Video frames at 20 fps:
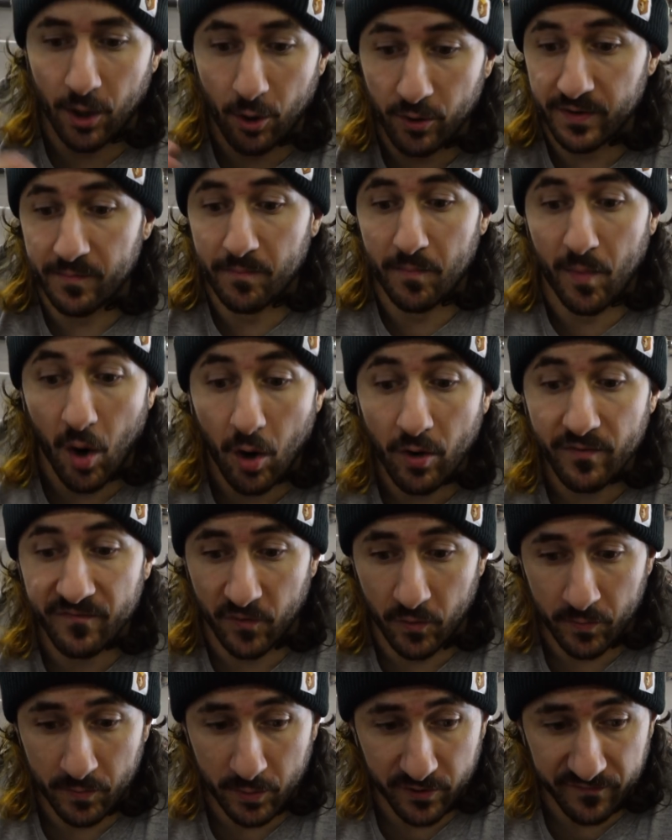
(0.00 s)
all the
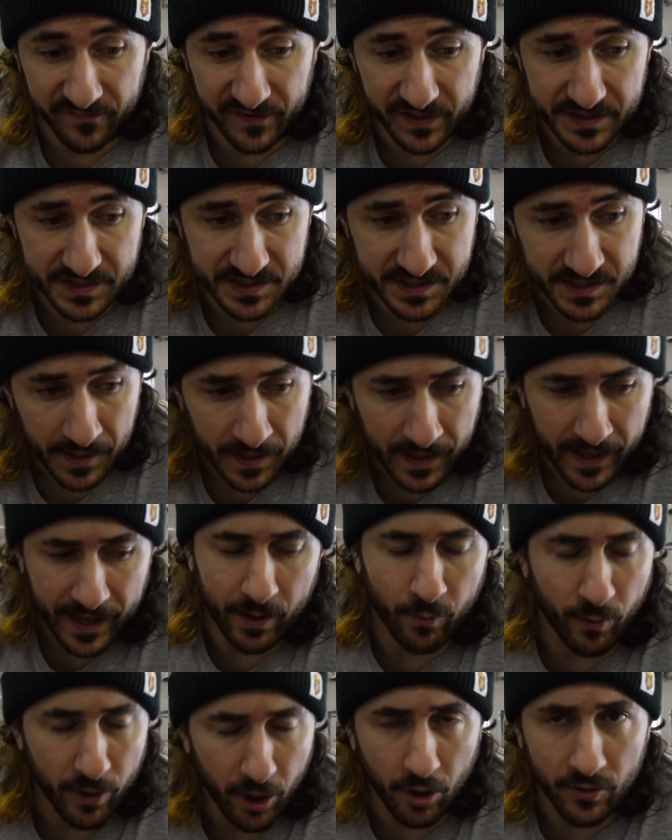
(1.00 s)
Marvel movies,
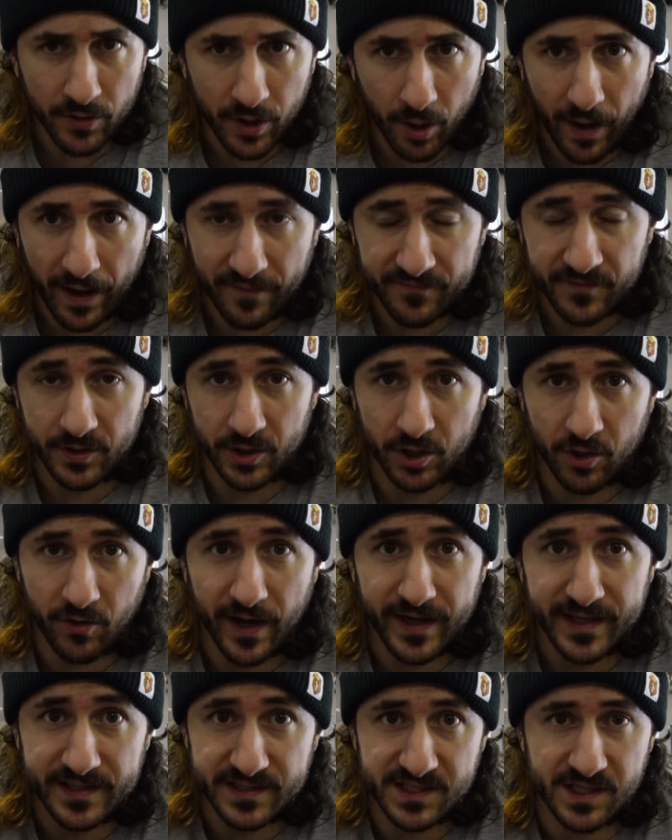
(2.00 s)
and we all know after the
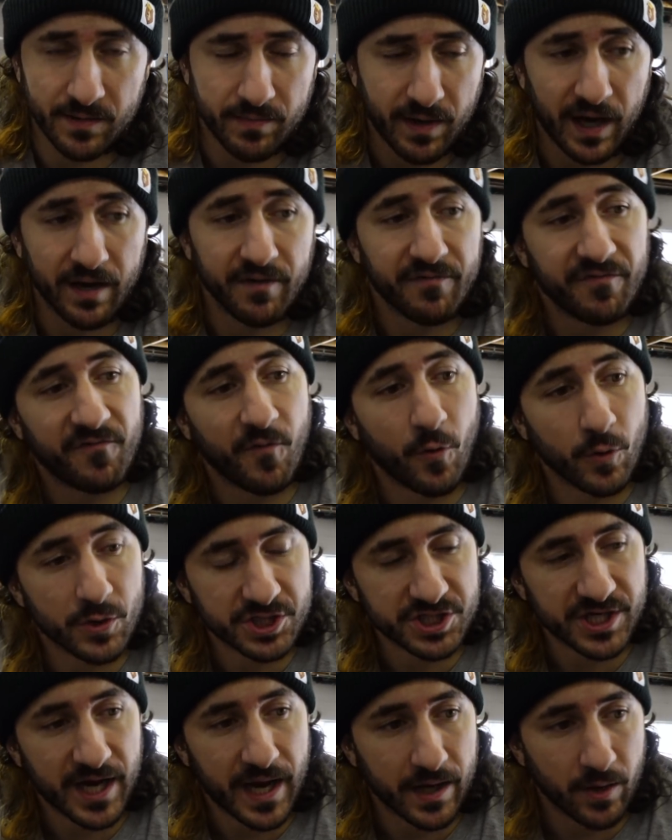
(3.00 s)
credits, some kind of
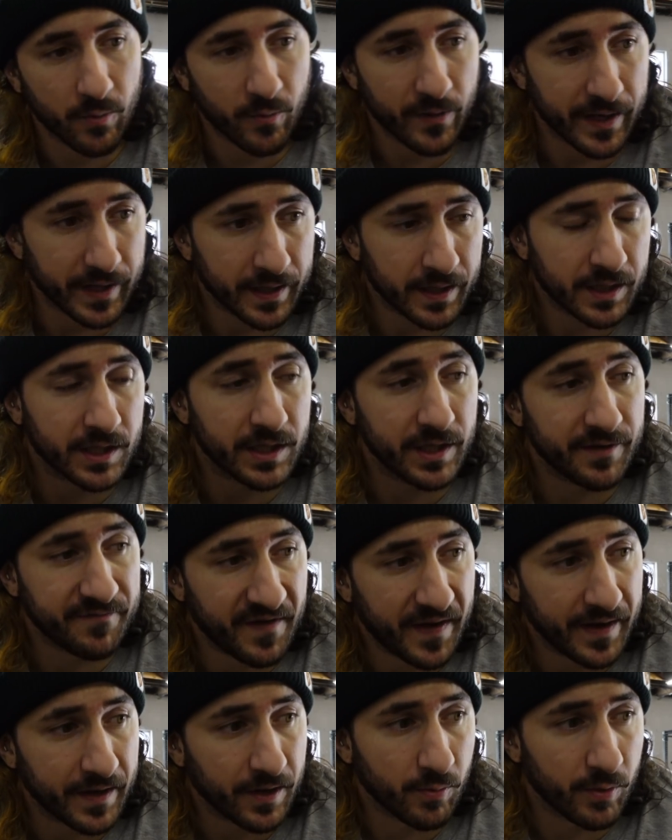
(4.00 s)
foreshadowing
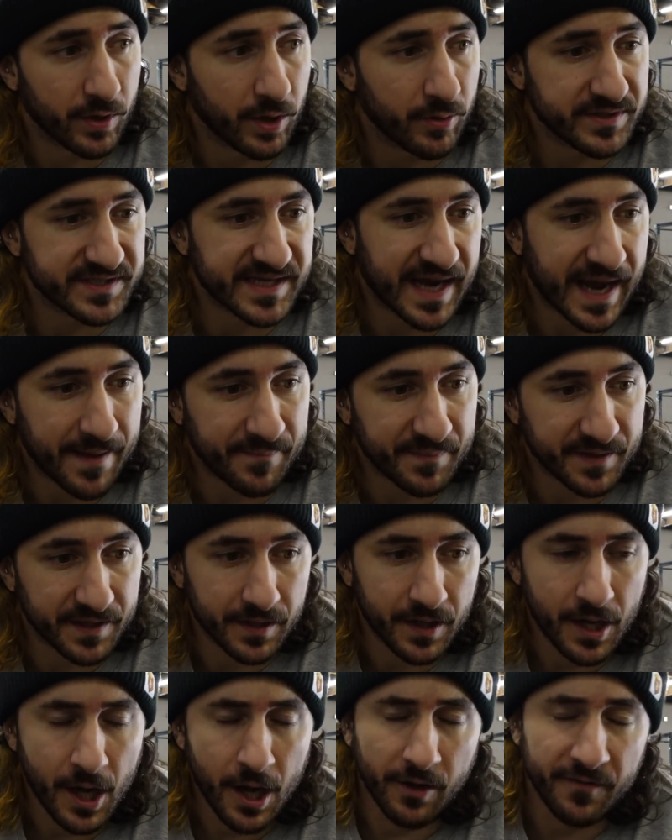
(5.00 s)
cliffhanger would always
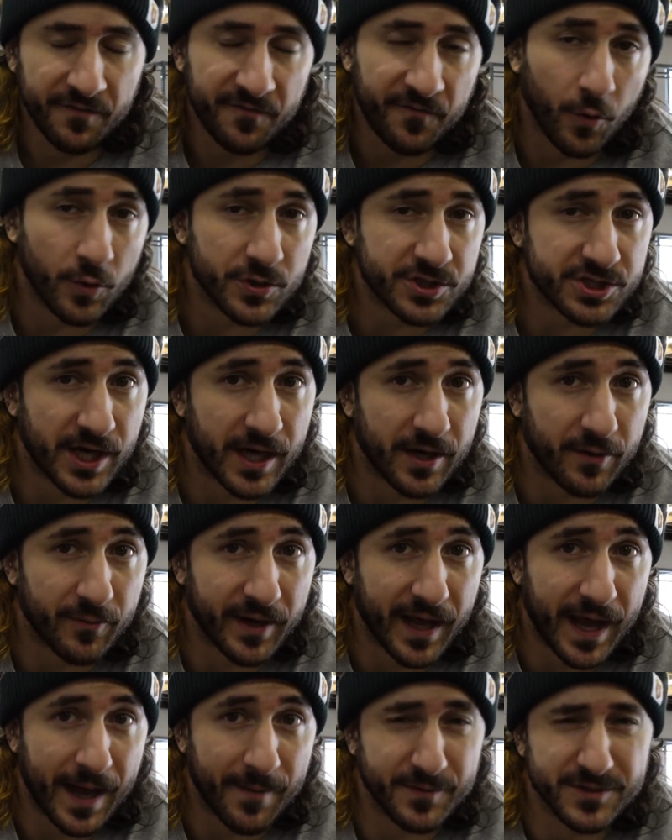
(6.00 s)
happen.
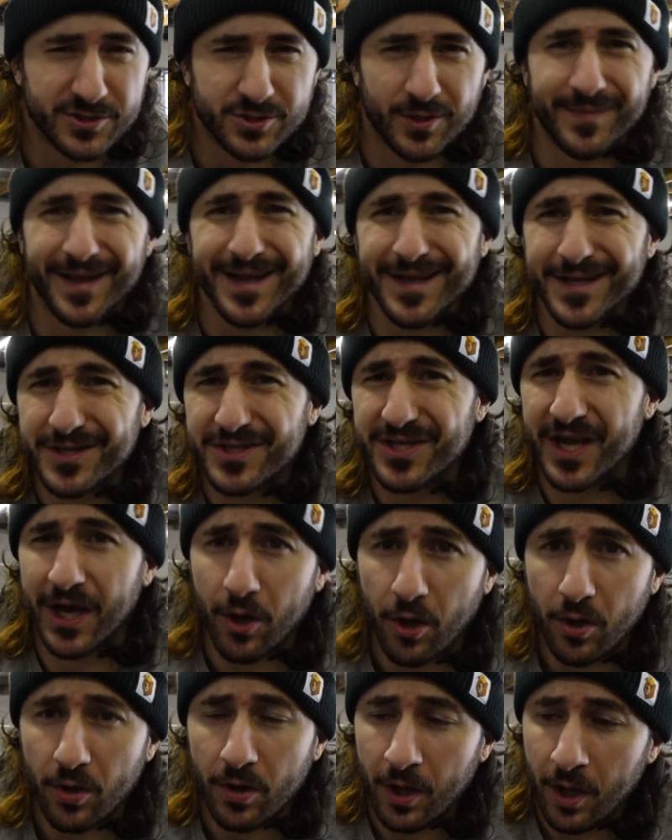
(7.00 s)
Foreshadowing happens. So I'm not gonna
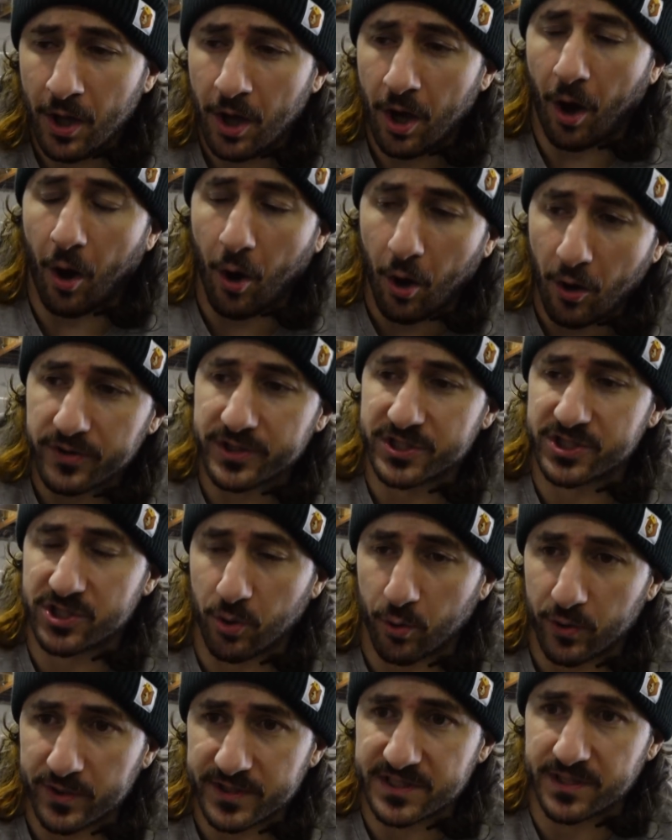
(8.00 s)
tell all the
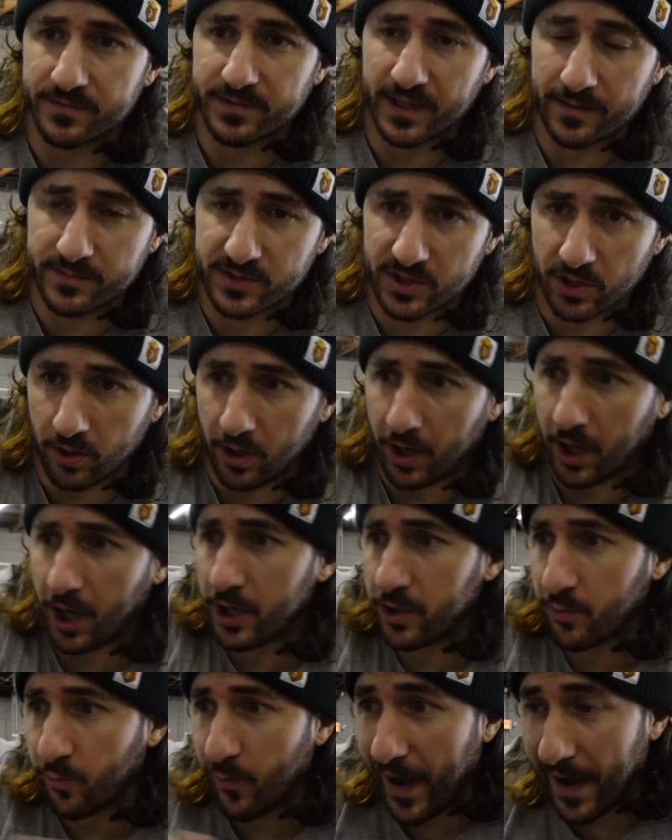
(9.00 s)
stories. Sometimes they'll
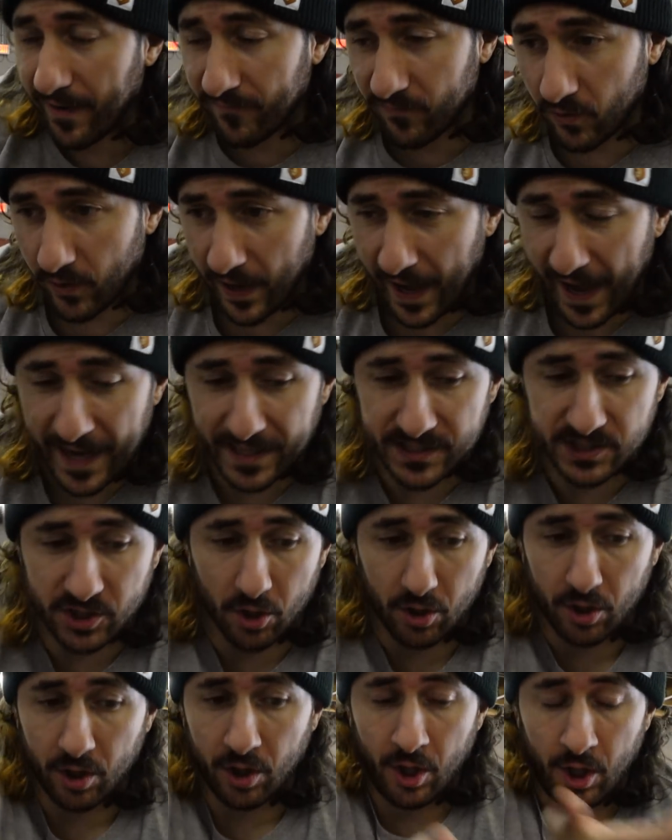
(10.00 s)
unravel as
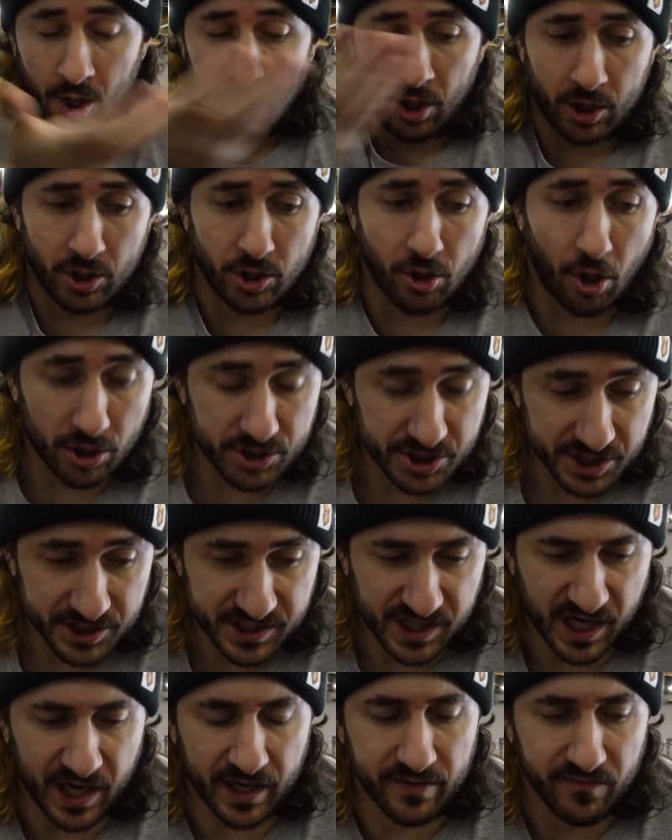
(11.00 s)
our
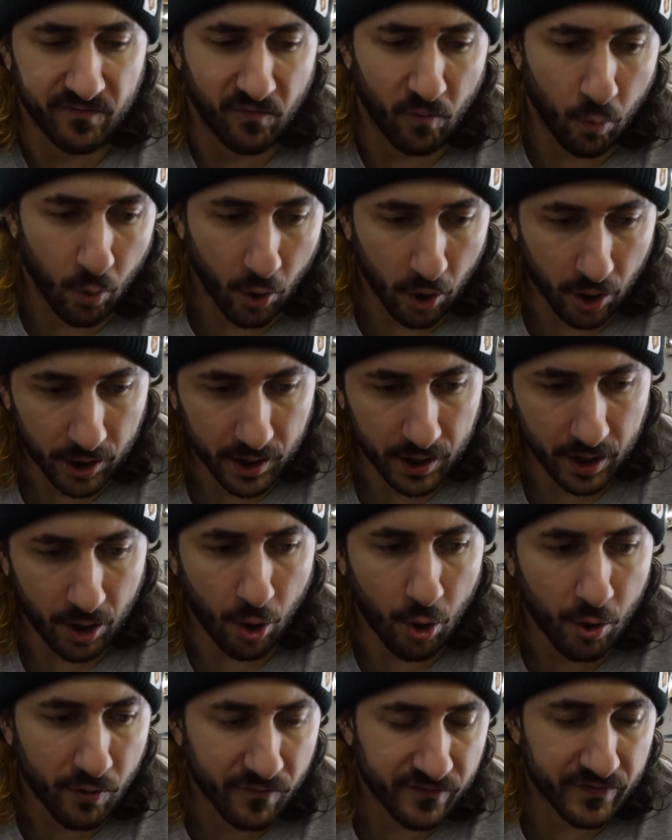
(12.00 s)
launches kind of
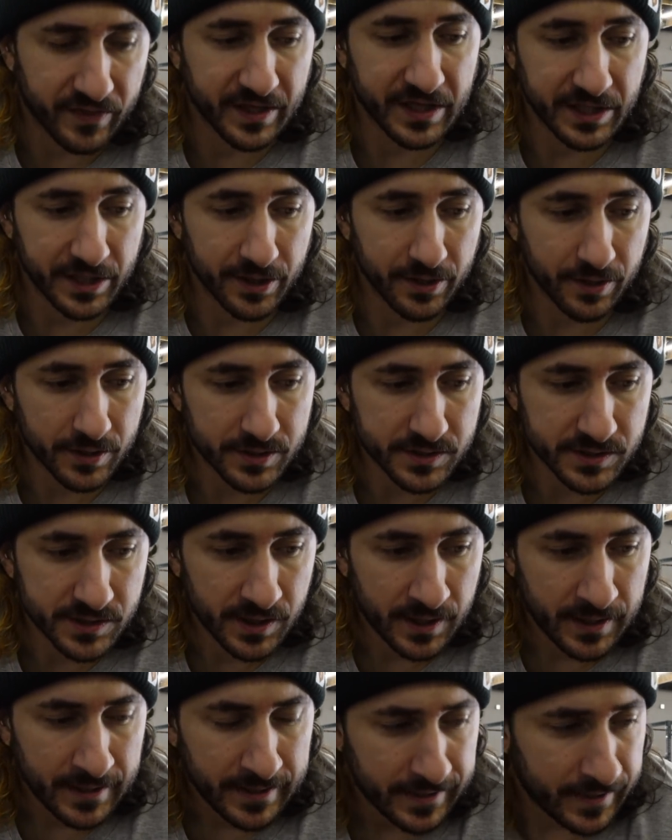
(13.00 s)
work over the years.
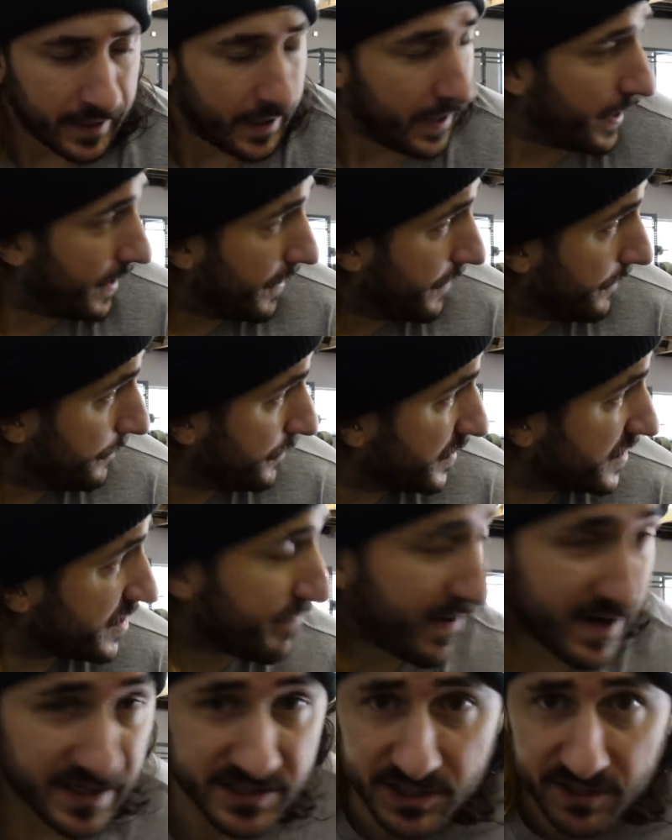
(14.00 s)
Um, but the
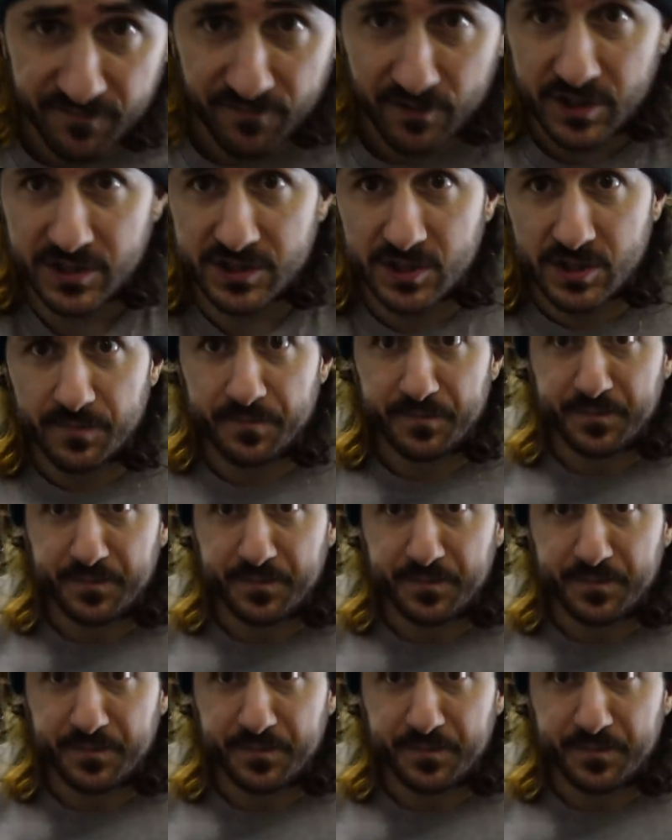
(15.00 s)
basis for this